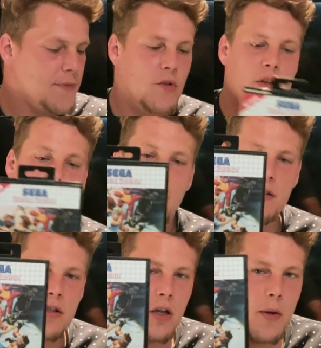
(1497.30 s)
Streets of
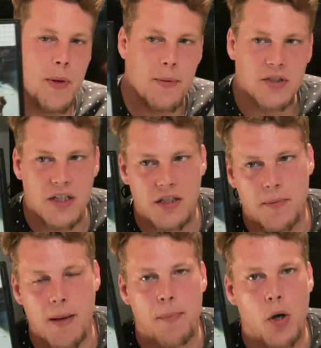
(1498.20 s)
Rage 2, people say this is a
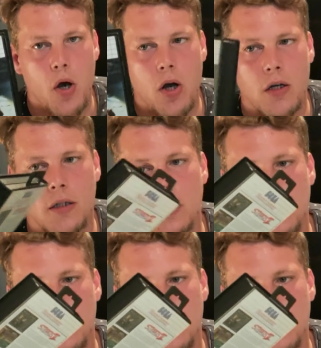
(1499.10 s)
bad port.